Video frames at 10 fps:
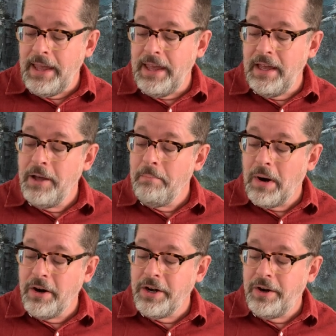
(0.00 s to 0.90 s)
ink
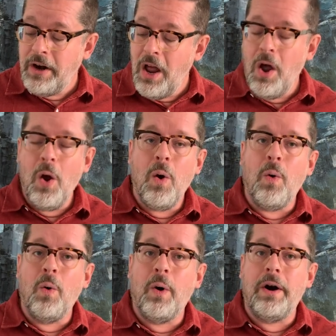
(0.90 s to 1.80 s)
marker
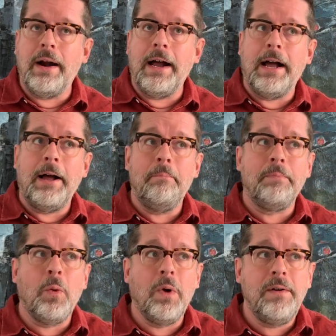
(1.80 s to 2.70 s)
or um,
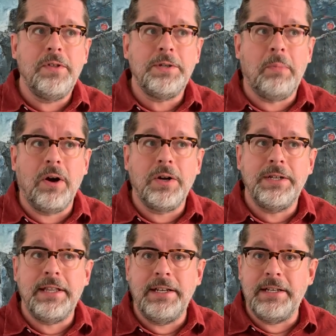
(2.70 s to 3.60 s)
one of those
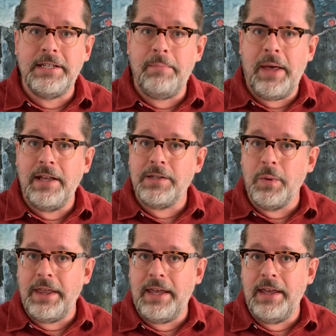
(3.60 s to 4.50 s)
markers that dissipates
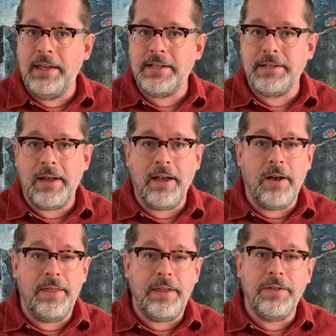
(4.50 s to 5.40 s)
with heat. I
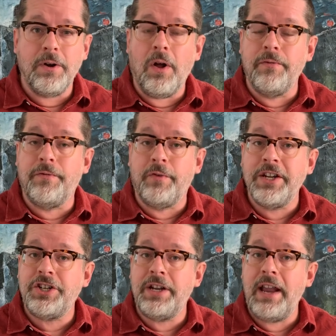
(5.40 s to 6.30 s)
think they're called
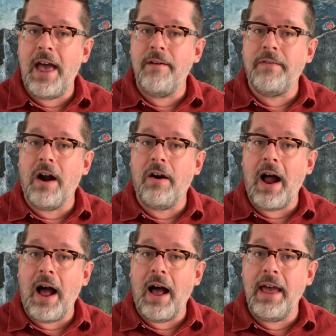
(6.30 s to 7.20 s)
friction, F R
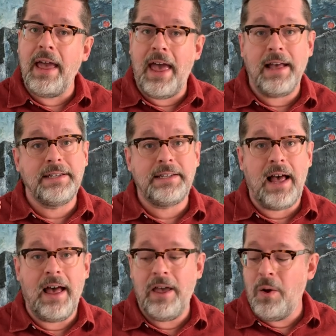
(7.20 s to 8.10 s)
I X
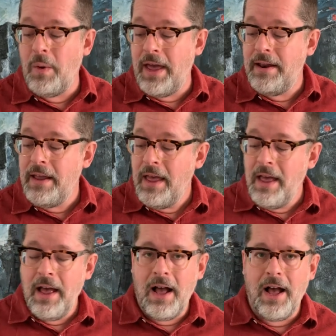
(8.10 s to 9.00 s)
I O N.
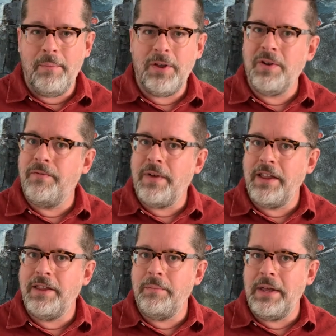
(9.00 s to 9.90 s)
Um, you can
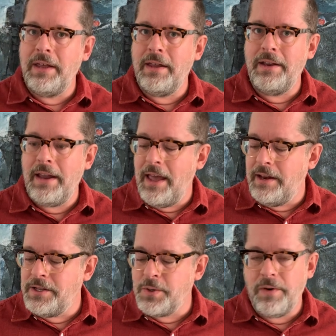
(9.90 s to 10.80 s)
find them in
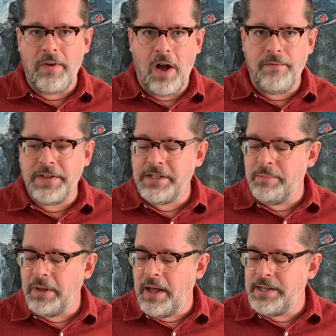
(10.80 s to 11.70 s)
any sort of office
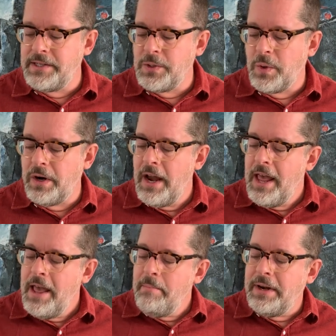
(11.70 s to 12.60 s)
supply store,
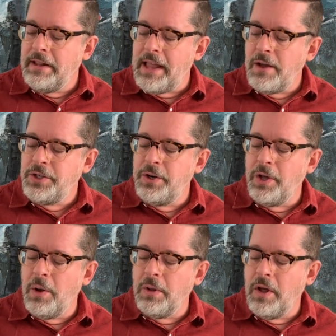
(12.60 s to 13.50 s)
but it allows you to
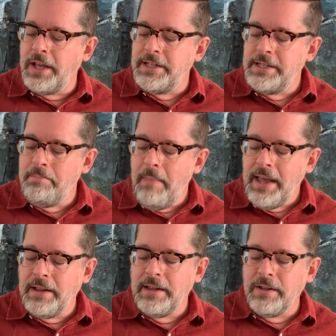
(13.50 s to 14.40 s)
go along and just
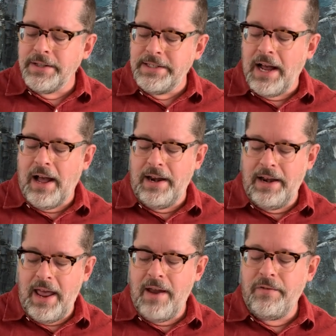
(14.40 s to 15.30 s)
make a little dot
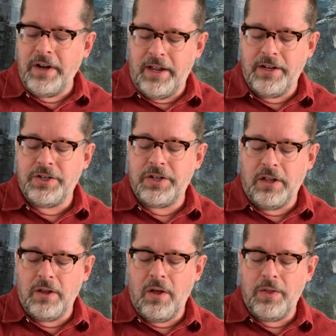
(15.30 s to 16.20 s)
every inch
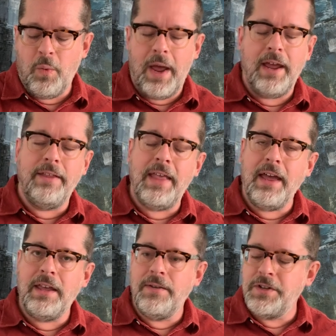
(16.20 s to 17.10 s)
along the way. And
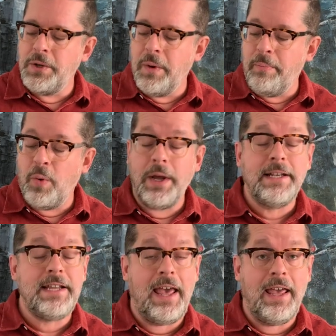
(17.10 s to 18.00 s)
that gives you a
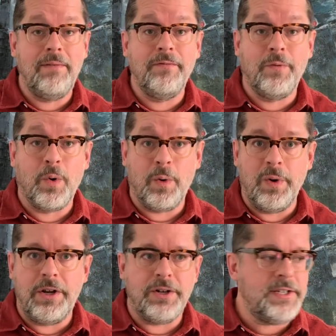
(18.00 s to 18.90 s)
point to aim for
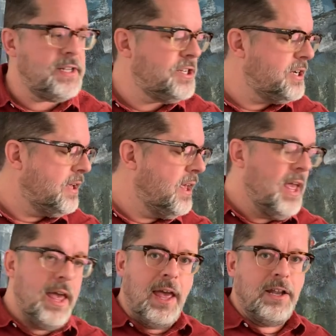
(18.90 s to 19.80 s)
when you're stitching
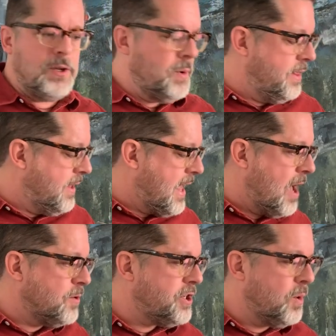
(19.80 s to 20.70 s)
and doing the
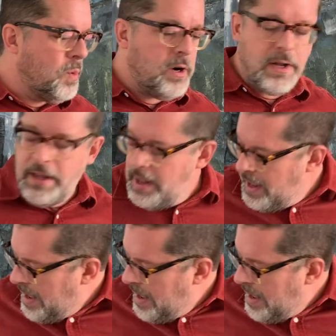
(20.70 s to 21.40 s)
couching work.